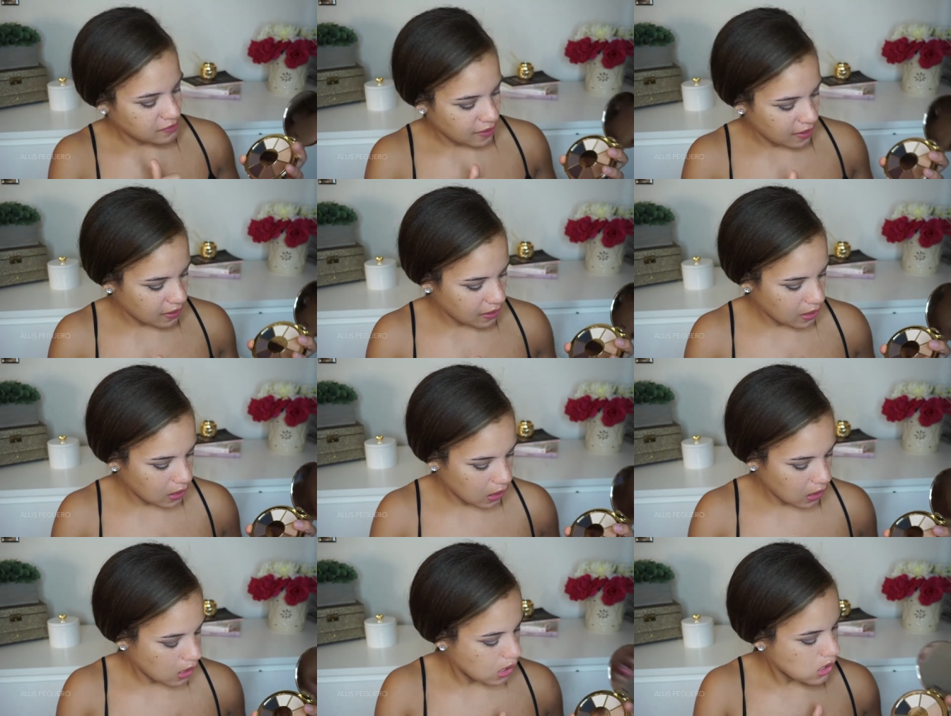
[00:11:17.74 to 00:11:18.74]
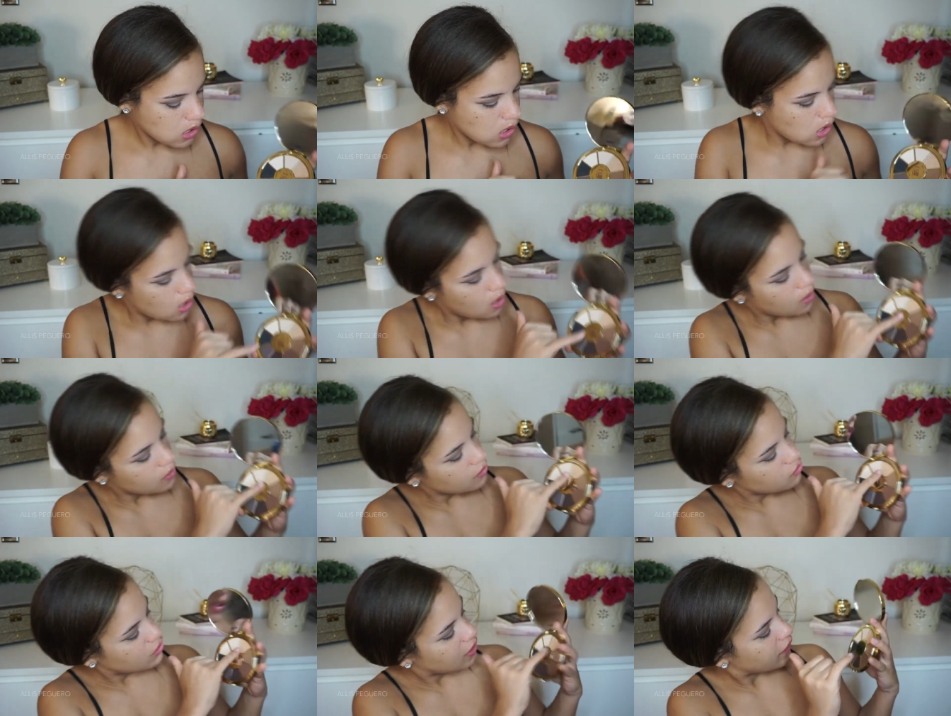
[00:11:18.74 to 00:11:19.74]
Taking
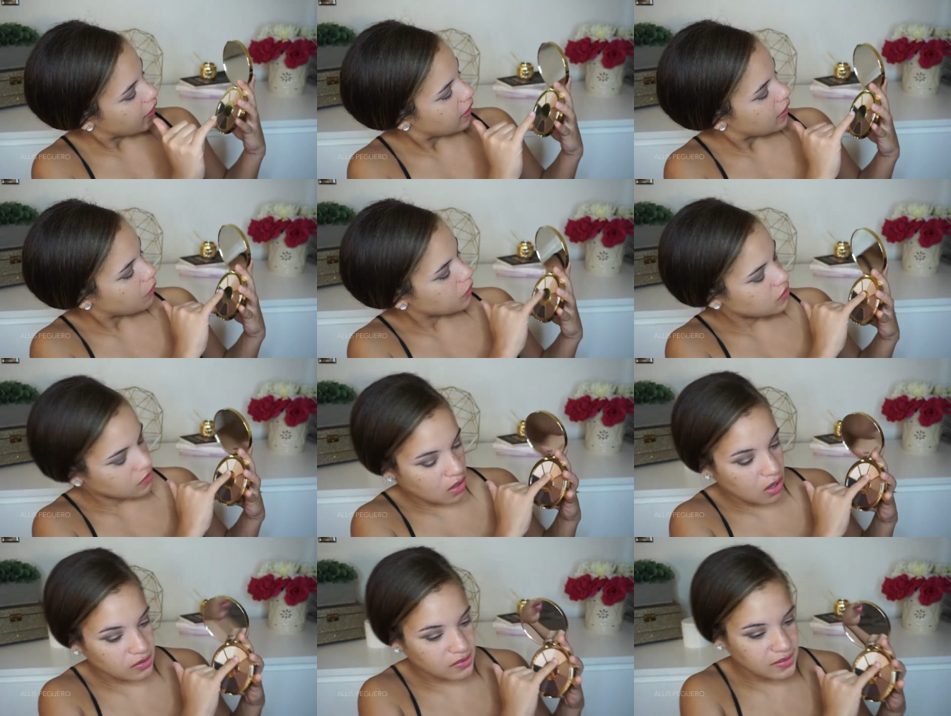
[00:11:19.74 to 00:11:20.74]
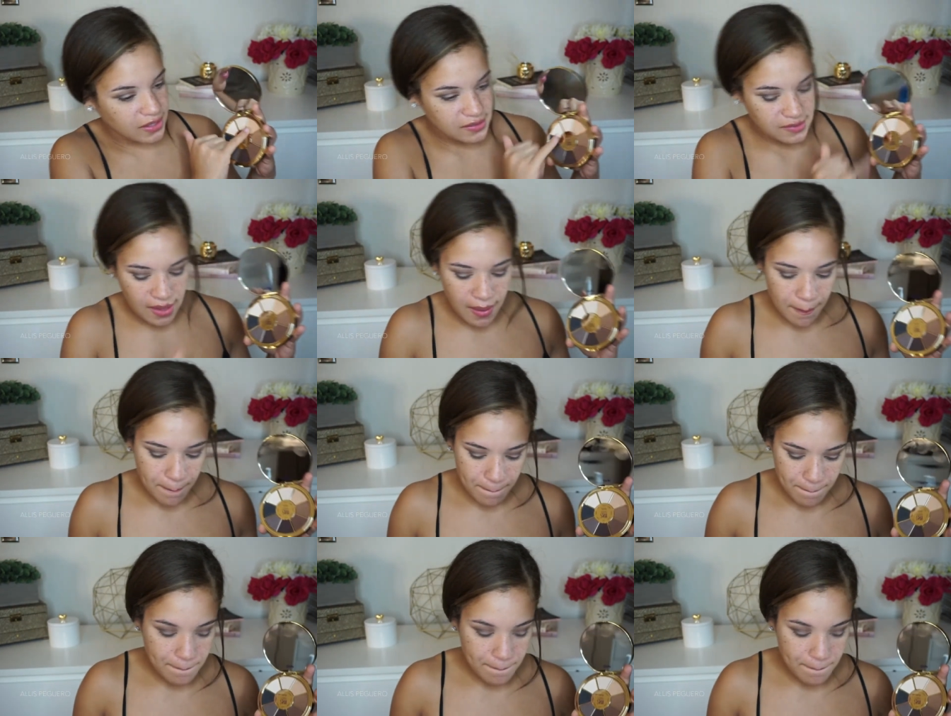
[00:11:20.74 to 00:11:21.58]
this shade right here, which is called Sunset,